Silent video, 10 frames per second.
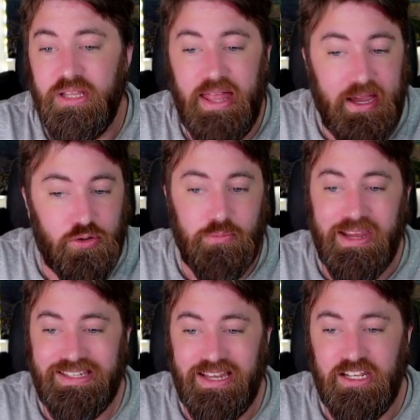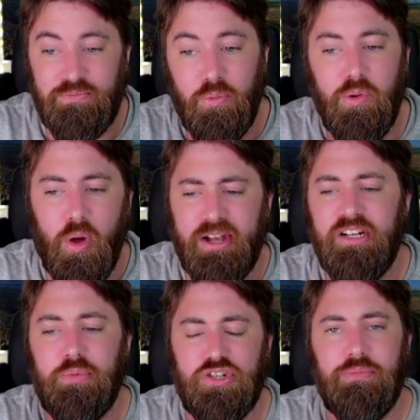That could make sense, but we wanted
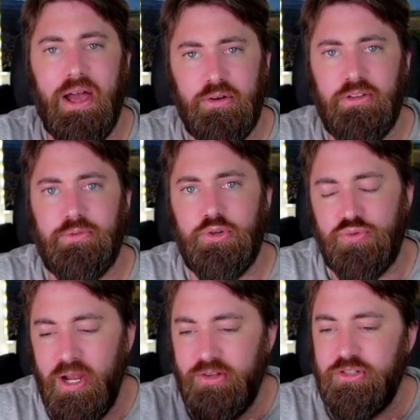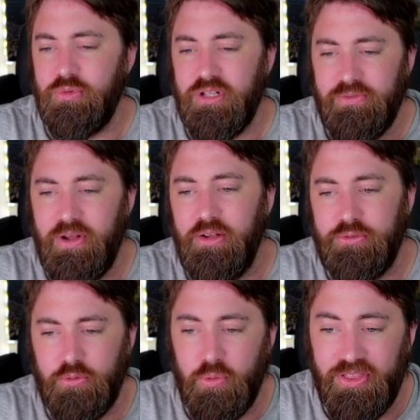to push him out of the first round, so we're going to follow
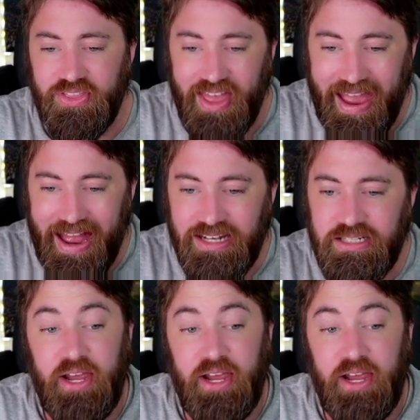through with that.